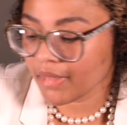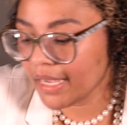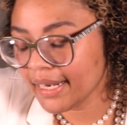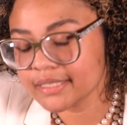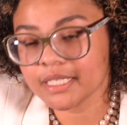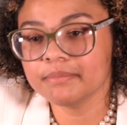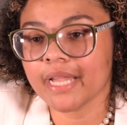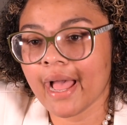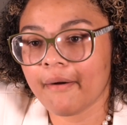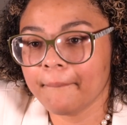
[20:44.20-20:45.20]
and I jumped
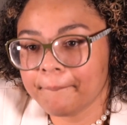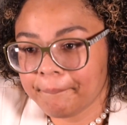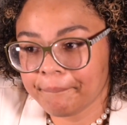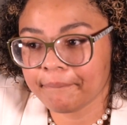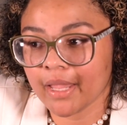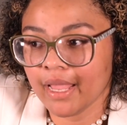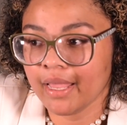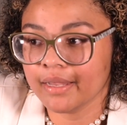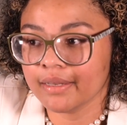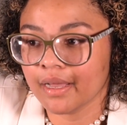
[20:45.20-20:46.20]
out.
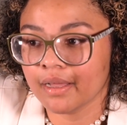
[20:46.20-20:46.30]
And